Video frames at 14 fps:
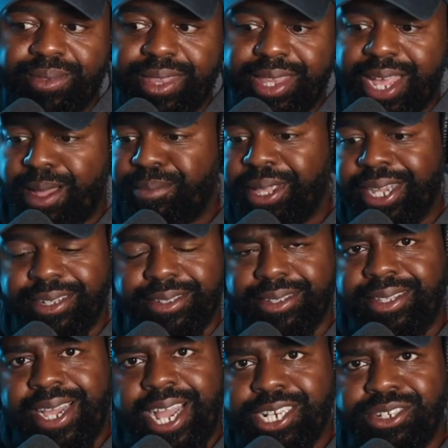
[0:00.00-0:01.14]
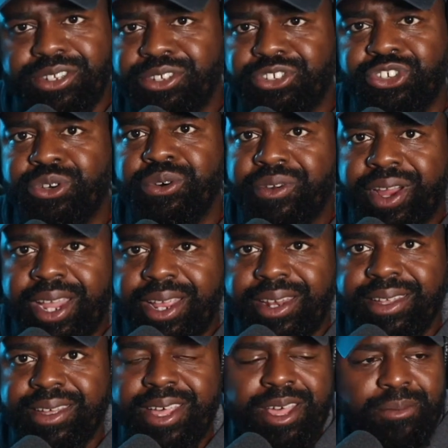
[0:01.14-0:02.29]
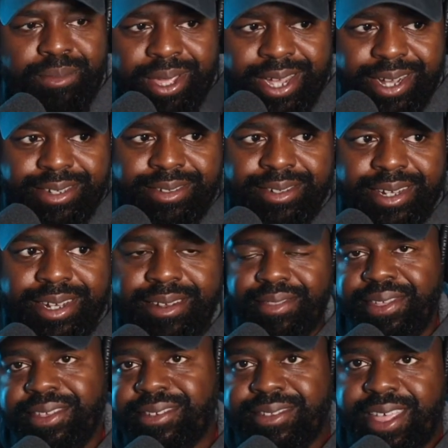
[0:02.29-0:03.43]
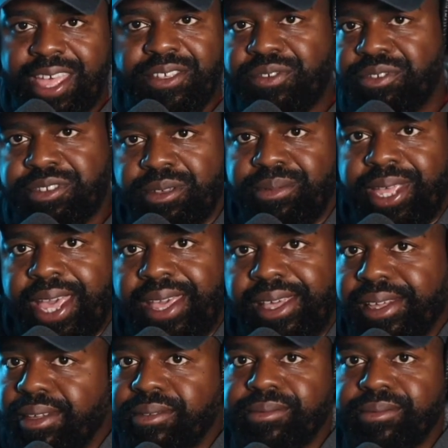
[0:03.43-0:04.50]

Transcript: Not because the Dodgers are so great. Because this stands for some game.